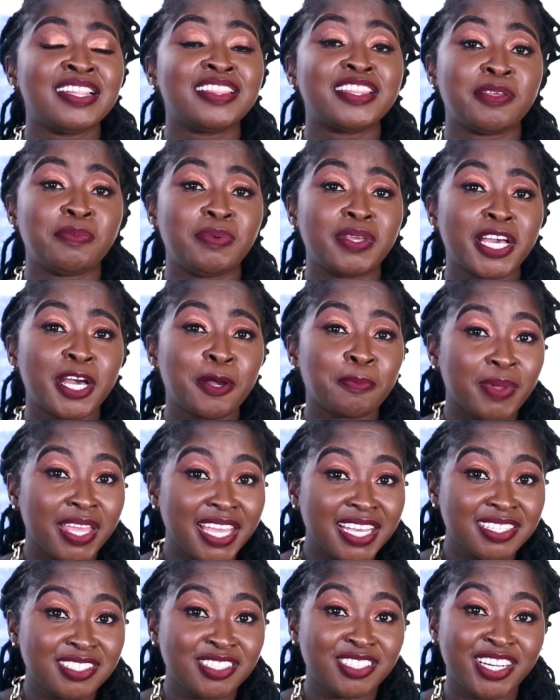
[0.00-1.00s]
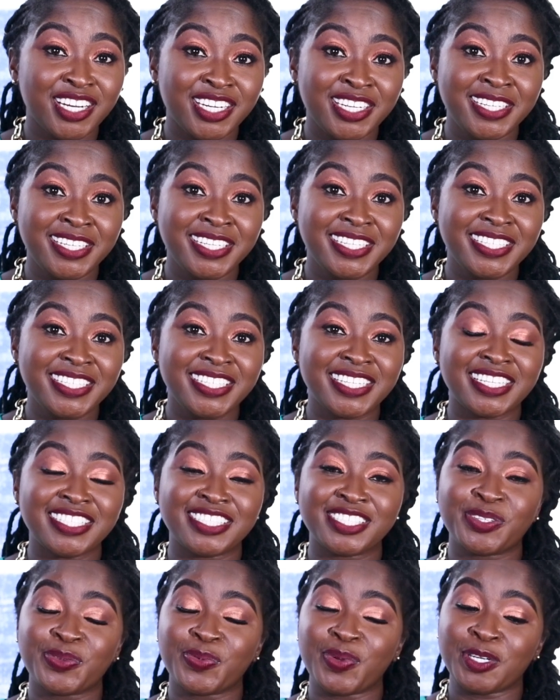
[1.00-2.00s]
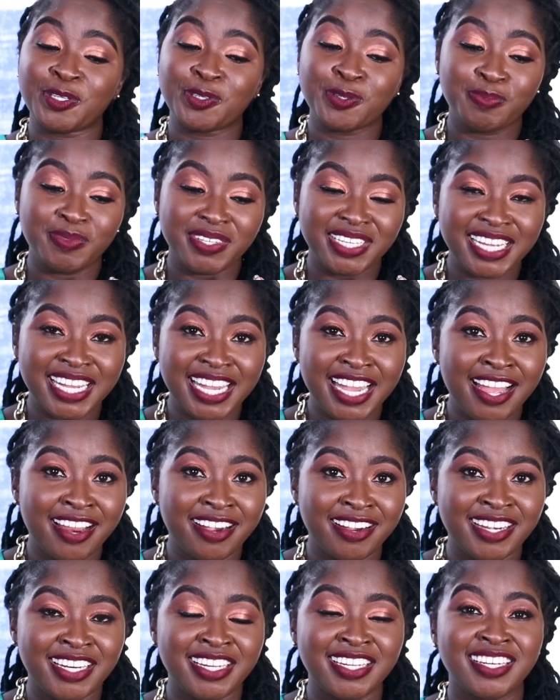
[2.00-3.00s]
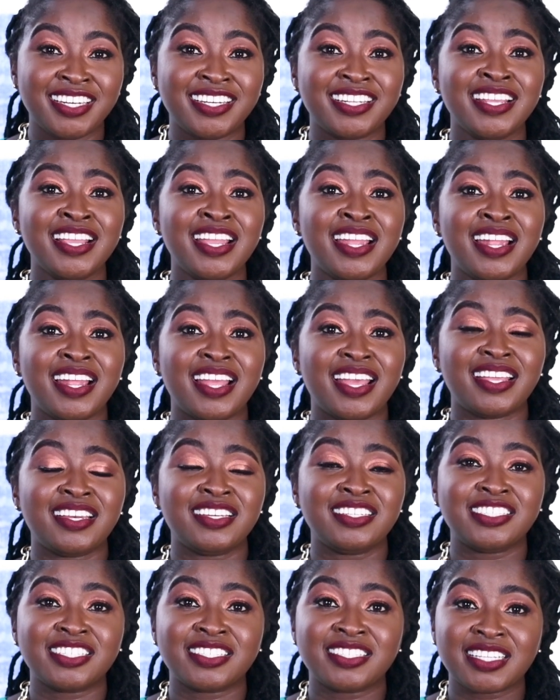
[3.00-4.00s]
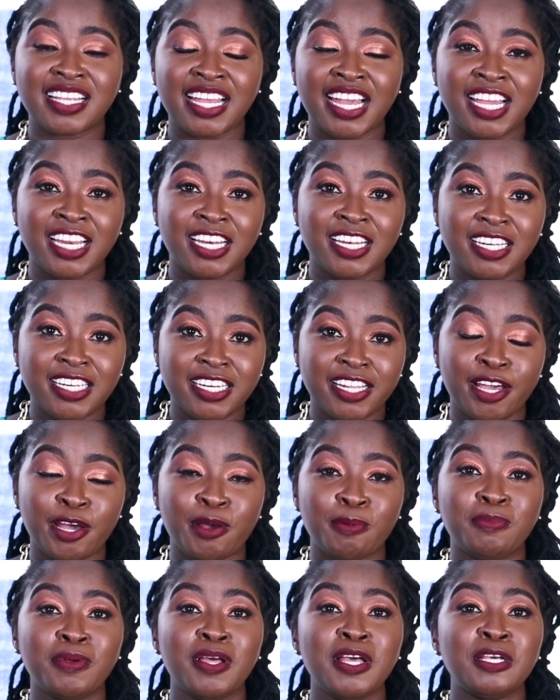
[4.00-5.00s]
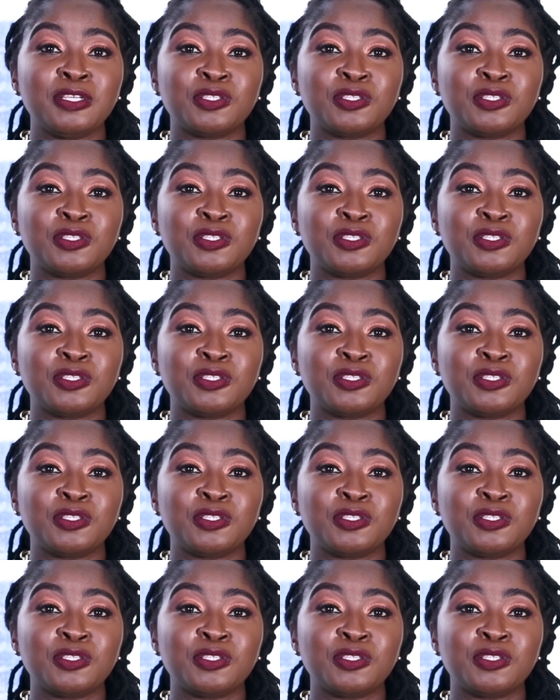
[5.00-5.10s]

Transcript: They become extra needy and just want to be carried and just cuddled up.